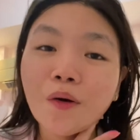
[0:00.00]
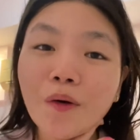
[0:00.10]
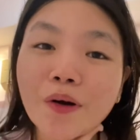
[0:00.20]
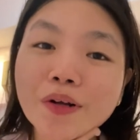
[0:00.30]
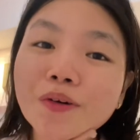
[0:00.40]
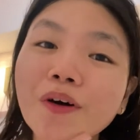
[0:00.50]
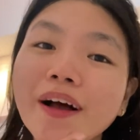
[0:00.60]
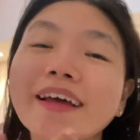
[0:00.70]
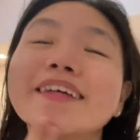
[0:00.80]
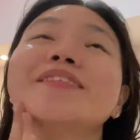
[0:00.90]

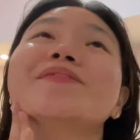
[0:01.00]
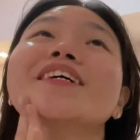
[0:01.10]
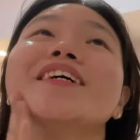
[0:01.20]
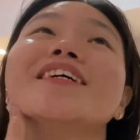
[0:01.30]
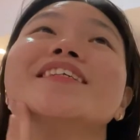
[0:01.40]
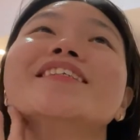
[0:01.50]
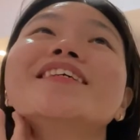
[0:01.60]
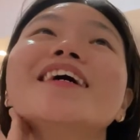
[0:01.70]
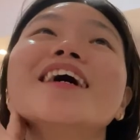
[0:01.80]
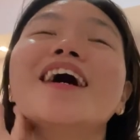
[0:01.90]
ORG-wise,
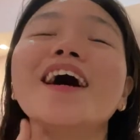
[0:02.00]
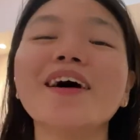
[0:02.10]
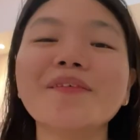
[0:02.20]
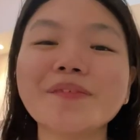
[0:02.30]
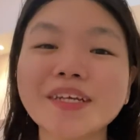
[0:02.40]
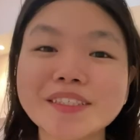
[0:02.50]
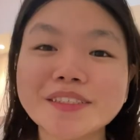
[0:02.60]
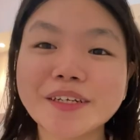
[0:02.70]
because this